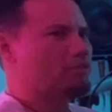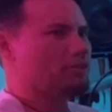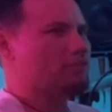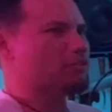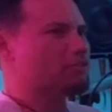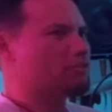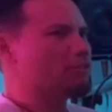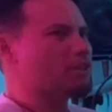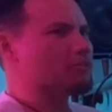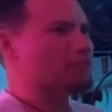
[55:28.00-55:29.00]
video in our
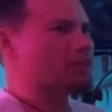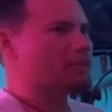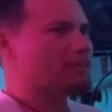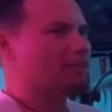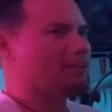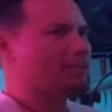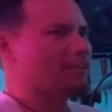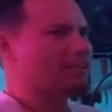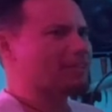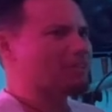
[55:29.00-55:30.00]
church last week.
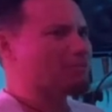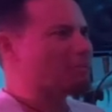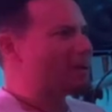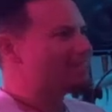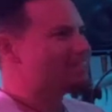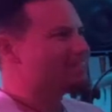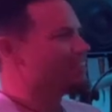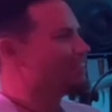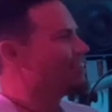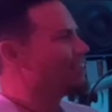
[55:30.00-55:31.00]
I was like, what?
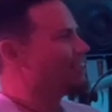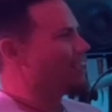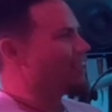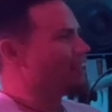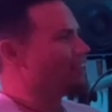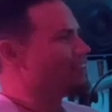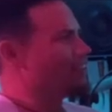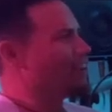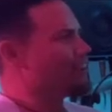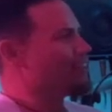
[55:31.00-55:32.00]
Really? And,
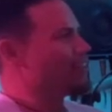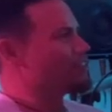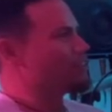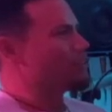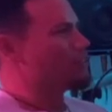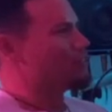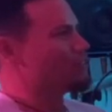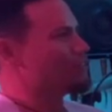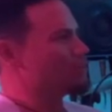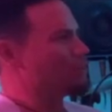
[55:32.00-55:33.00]
yeah. And That's so
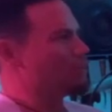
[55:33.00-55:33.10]
he, so he